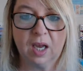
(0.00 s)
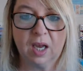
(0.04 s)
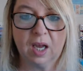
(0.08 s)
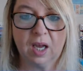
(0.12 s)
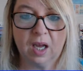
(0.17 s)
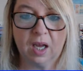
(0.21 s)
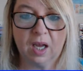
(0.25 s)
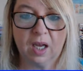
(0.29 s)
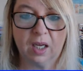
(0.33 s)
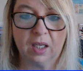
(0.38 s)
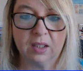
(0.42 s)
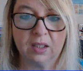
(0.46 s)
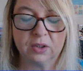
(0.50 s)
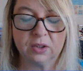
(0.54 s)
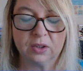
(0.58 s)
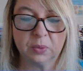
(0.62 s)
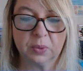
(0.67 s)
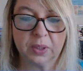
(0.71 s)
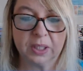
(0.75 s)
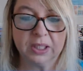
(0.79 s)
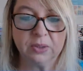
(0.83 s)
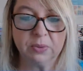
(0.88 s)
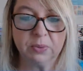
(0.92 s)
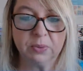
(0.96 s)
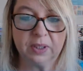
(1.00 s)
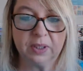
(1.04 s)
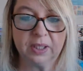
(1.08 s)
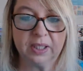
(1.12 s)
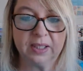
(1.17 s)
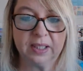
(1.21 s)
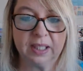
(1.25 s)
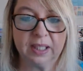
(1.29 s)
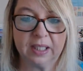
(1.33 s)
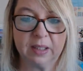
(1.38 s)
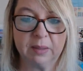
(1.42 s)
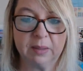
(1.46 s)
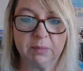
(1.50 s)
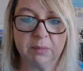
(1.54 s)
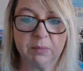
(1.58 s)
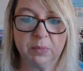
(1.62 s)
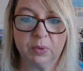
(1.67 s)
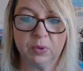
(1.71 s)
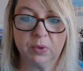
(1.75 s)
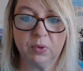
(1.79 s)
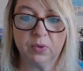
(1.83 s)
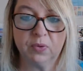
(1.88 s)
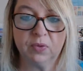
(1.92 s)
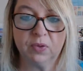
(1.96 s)
2020, they can
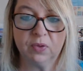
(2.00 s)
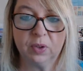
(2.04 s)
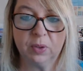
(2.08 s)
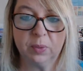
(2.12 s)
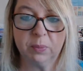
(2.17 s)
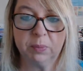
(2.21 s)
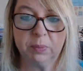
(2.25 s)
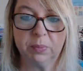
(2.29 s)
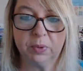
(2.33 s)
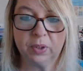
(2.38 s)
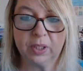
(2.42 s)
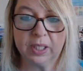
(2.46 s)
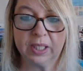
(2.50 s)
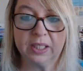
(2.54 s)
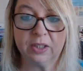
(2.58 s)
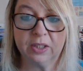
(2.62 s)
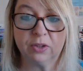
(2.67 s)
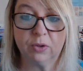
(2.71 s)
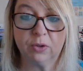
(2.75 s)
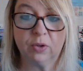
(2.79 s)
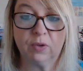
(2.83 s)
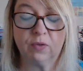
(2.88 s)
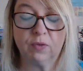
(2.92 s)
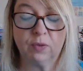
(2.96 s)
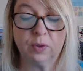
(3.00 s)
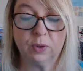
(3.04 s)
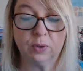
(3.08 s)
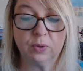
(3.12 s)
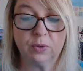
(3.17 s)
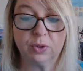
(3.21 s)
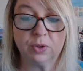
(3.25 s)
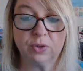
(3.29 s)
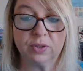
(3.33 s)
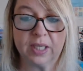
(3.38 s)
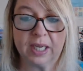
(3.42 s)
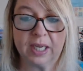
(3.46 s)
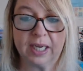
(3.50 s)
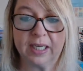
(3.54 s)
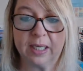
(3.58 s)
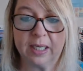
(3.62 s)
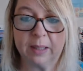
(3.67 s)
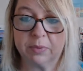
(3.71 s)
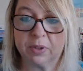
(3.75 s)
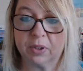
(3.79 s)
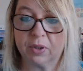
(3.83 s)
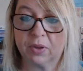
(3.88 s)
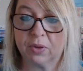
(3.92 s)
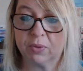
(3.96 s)
move their booking to a future date
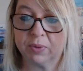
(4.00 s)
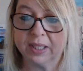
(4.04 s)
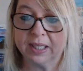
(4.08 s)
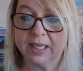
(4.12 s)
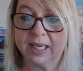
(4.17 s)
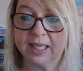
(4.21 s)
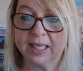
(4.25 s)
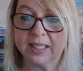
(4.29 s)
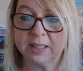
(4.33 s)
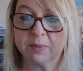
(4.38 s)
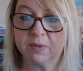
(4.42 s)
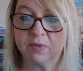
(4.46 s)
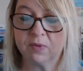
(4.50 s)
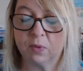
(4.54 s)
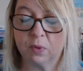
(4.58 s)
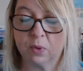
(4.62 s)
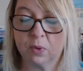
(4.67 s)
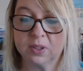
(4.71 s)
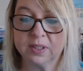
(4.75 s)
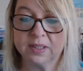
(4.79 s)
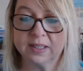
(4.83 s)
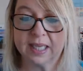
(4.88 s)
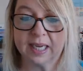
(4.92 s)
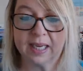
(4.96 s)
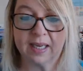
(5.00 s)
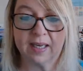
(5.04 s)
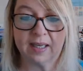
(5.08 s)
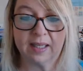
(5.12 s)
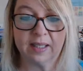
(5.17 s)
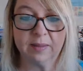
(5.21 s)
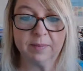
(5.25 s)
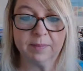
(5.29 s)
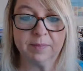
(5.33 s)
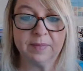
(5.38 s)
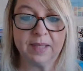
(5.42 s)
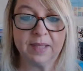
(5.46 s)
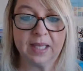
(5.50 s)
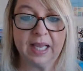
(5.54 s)
up to 3 days before sailing